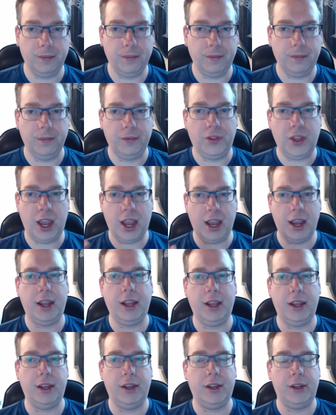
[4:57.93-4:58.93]
that
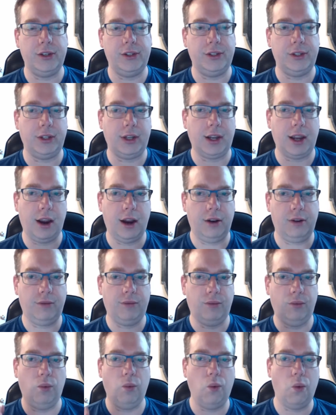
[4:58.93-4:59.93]
is kind
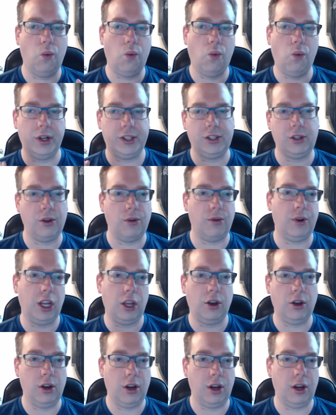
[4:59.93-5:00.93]
of what's going
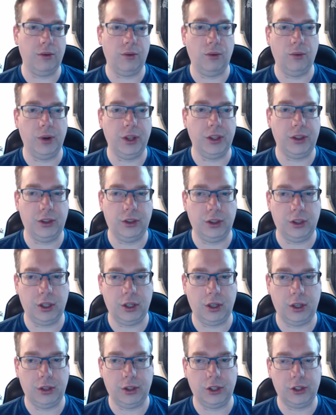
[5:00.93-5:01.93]
on with
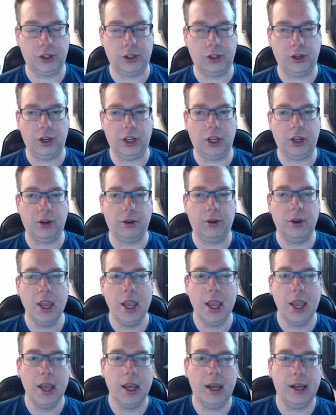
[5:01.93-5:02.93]
the studio.
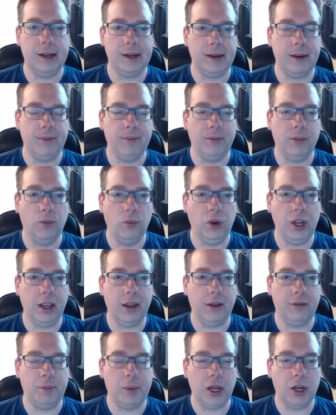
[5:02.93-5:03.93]
We
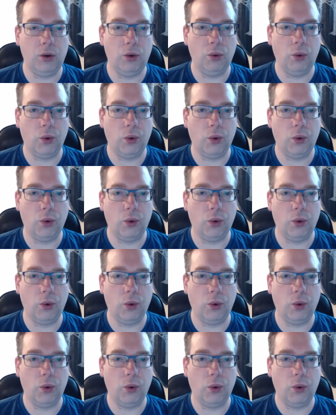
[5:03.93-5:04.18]
have been